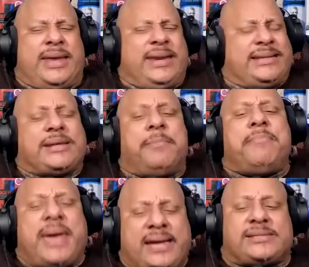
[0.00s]
And it's
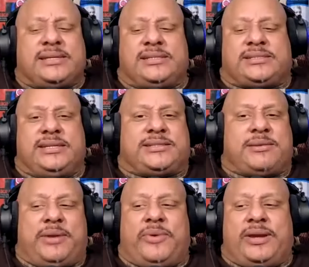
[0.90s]
amazing to see
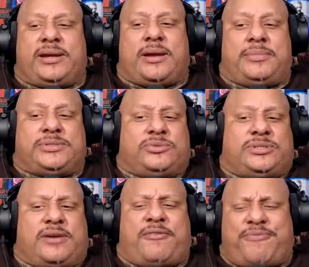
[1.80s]
somebody, Whitney Cummings,
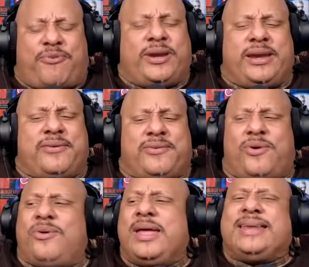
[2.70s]
who's like a 40 year
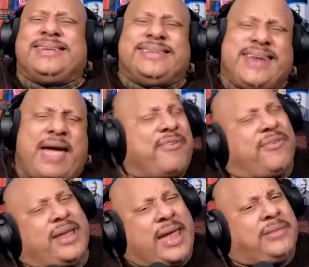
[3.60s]
old,
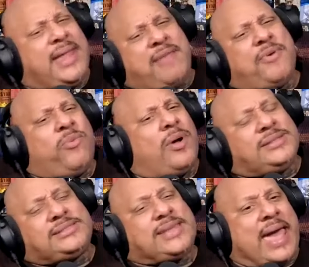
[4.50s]
never and never
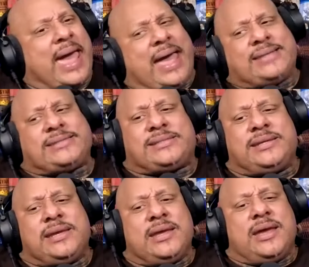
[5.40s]
once
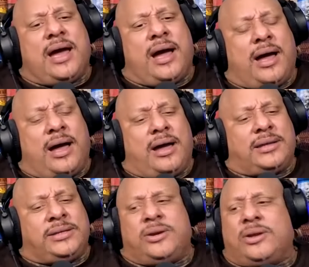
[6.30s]
asked, uh,
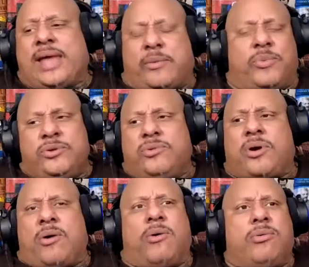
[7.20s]
you know, like when you
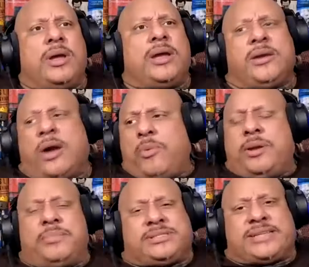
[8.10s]
go, y'all
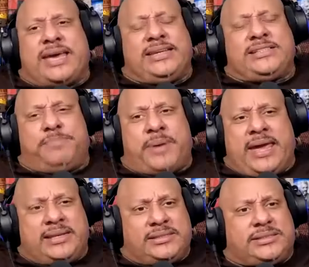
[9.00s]
want a Mercedes
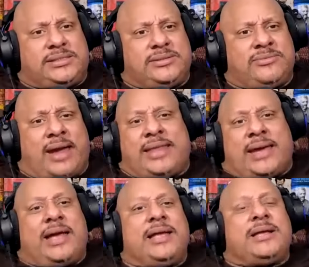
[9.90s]
Benz, right?
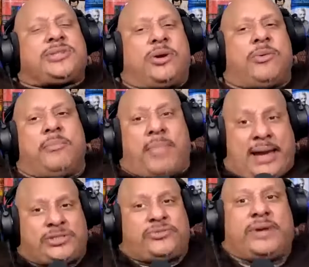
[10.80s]
Like, uh, so
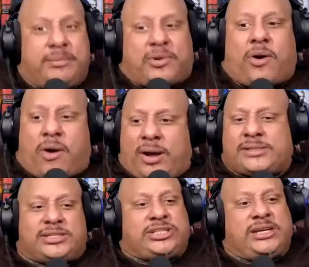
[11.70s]
my dream car
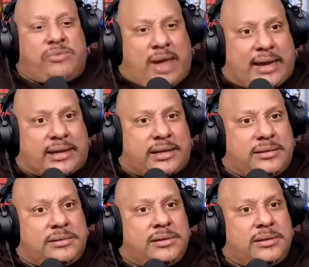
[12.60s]
is a G Wagon,